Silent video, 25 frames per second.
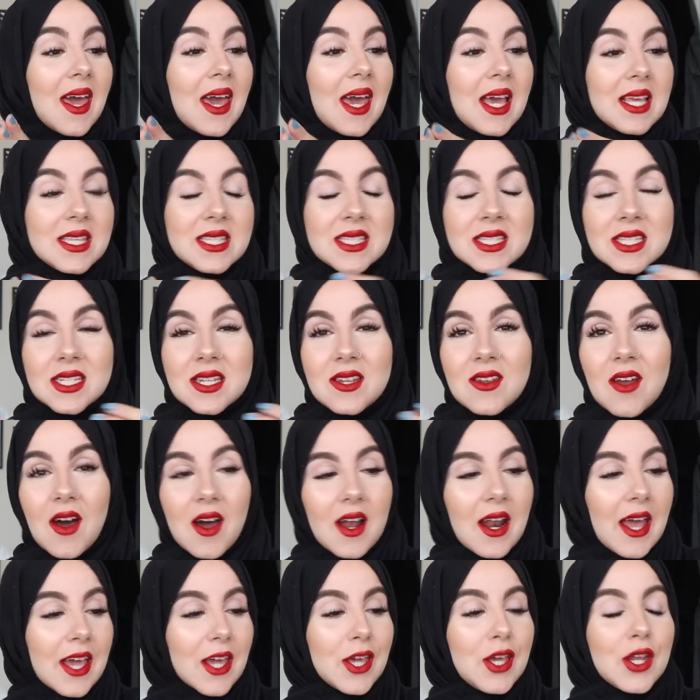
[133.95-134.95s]
It's
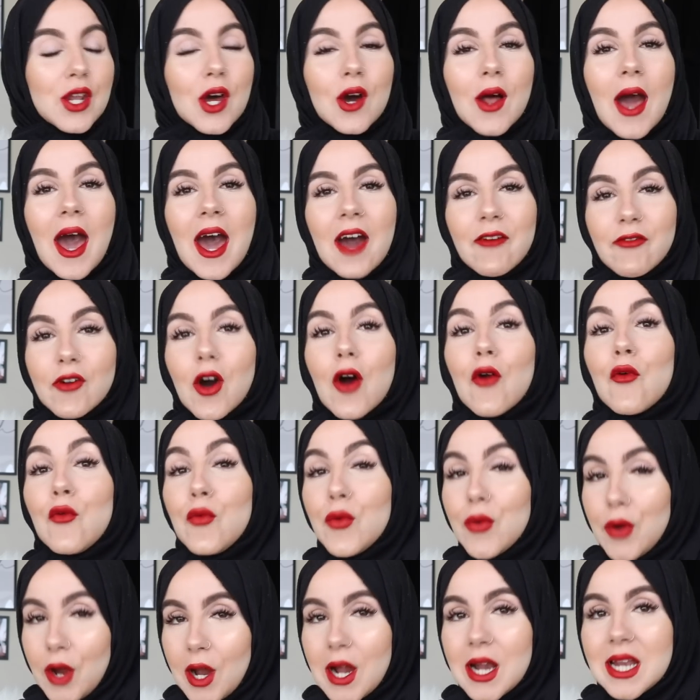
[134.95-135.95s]
not like, you know, I've got
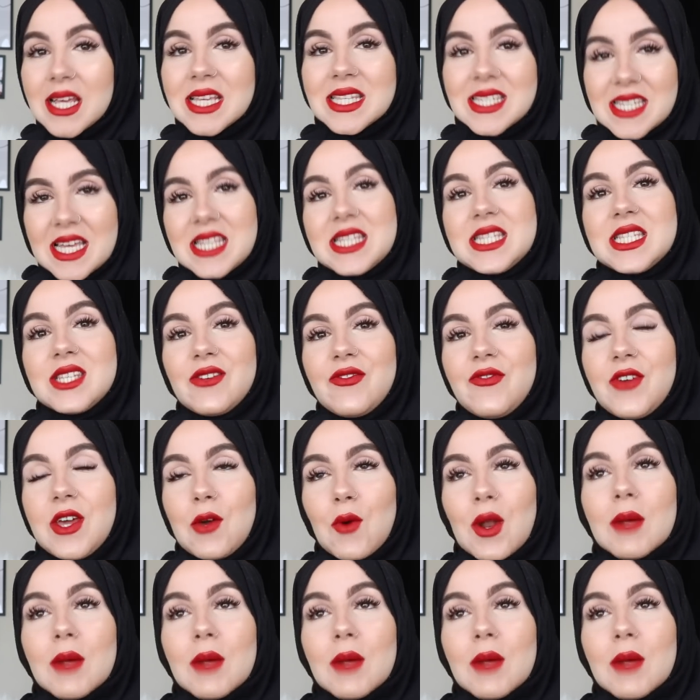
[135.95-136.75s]
really sensitive feet.